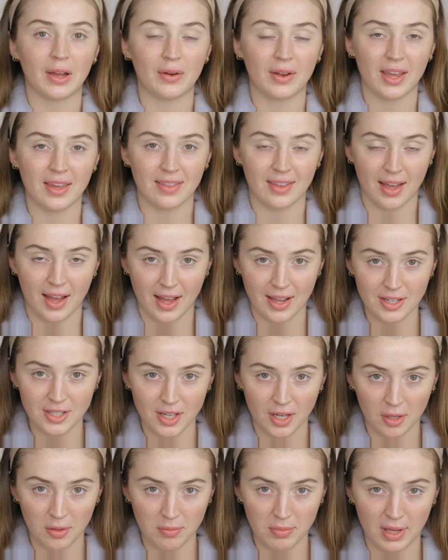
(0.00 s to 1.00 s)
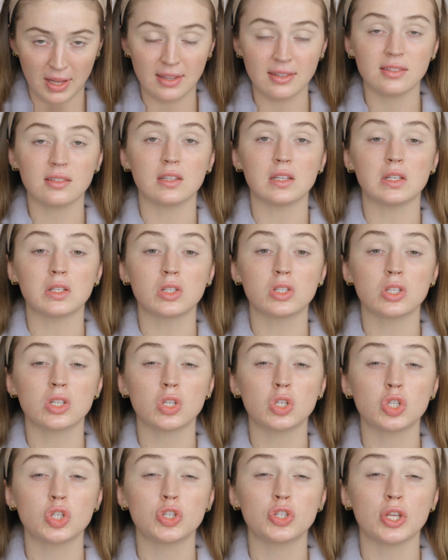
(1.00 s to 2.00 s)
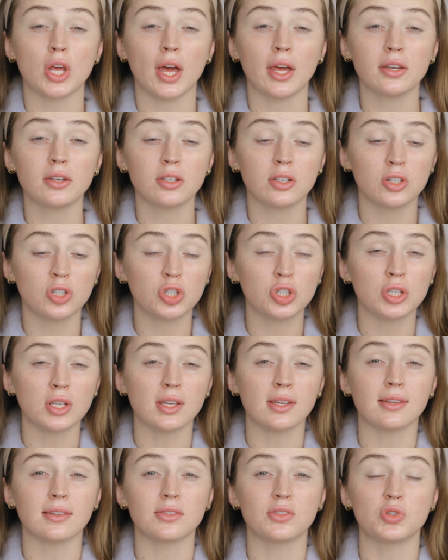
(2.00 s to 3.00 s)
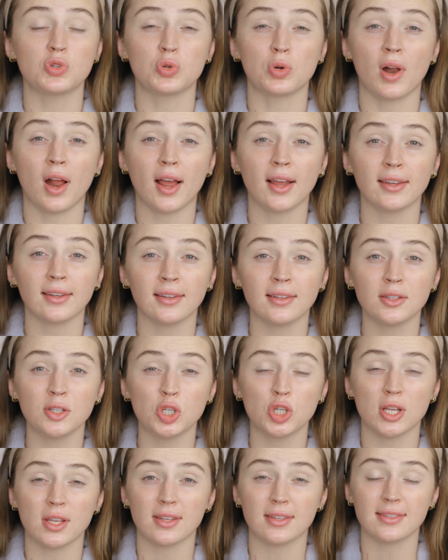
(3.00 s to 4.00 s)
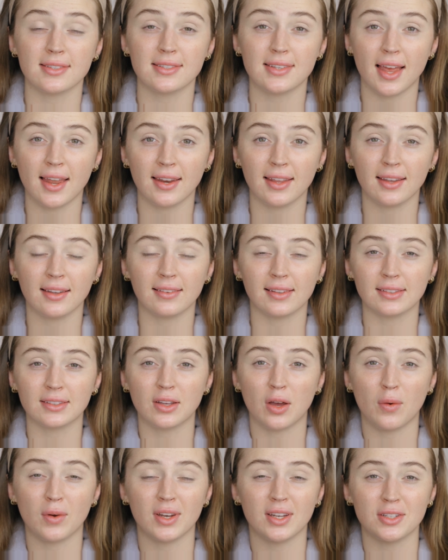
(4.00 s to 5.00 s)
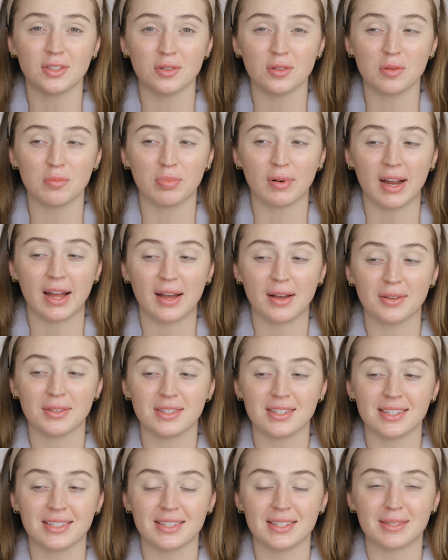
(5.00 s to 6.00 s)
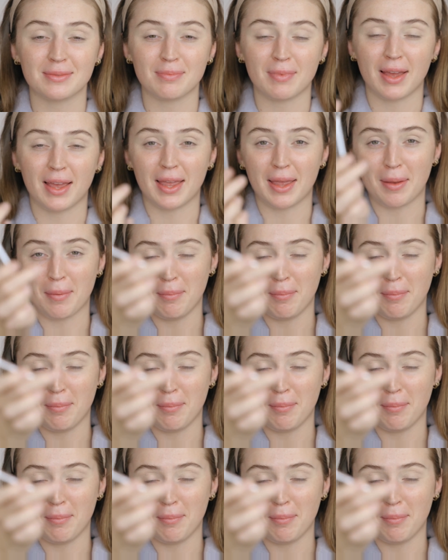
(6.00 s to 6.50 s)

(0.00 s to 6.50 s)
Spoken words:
Okay, the eyeshadow base is set. She is drying. She is setting. Let's go in and do the brows. This is my